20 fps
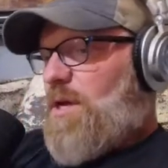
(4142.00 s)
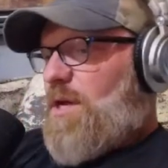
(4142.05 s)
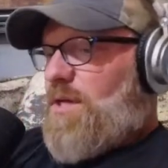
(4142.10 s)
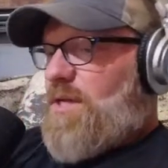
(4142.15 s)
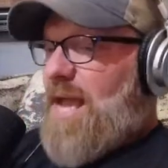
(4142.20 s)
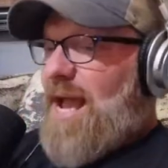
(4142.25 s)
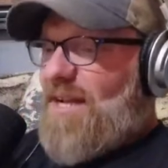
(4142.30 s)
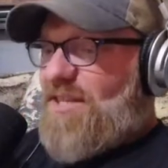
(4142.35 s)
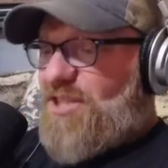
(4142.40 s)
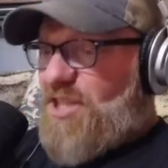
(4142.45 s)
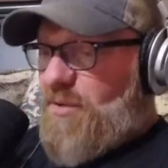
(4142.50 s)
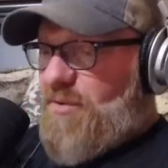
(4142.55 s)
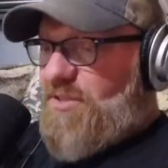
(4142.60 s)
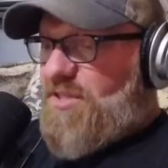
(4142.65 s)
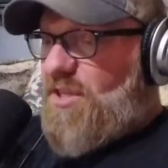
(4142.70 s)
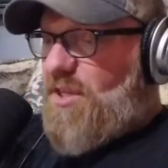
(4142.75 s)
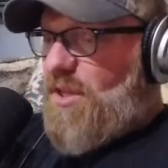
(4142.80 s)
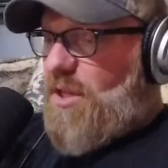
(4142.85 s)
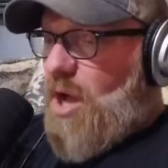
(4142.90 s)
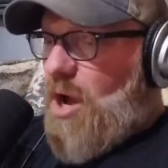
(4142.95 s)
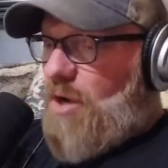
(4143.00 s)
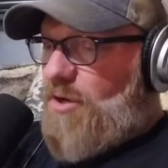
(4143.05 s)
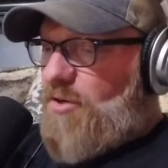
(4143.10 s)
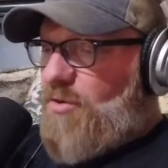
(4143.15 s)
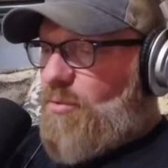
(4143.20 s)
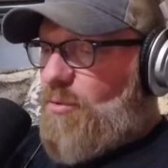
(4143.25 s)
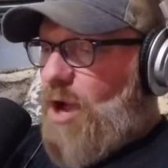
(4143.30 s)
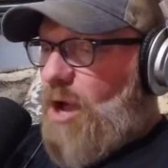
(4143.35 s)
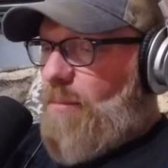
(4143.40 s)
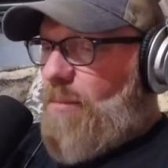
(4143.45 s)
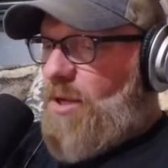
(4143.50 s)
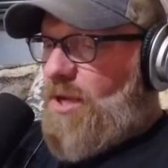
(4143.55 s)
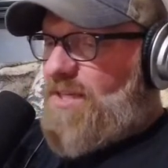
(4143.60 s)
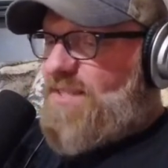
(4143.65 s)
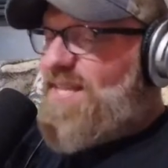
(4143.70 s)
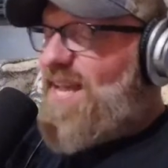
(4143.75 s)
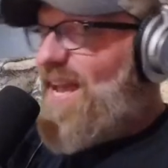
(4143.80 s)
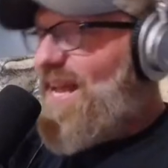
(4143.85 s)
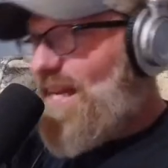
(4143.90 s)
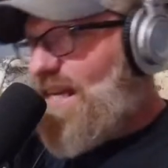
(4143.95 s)
Yeah, she was the Laundorama
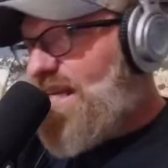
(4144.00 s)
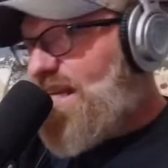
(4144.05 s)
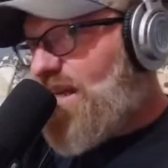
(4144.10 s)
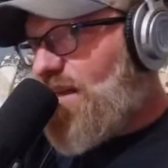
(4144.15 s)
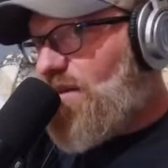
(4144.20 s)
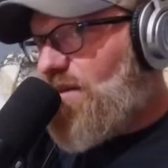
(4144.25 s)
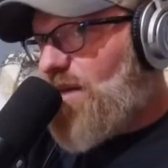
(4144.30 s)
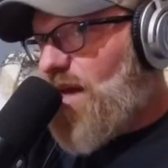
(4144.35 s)
attendant.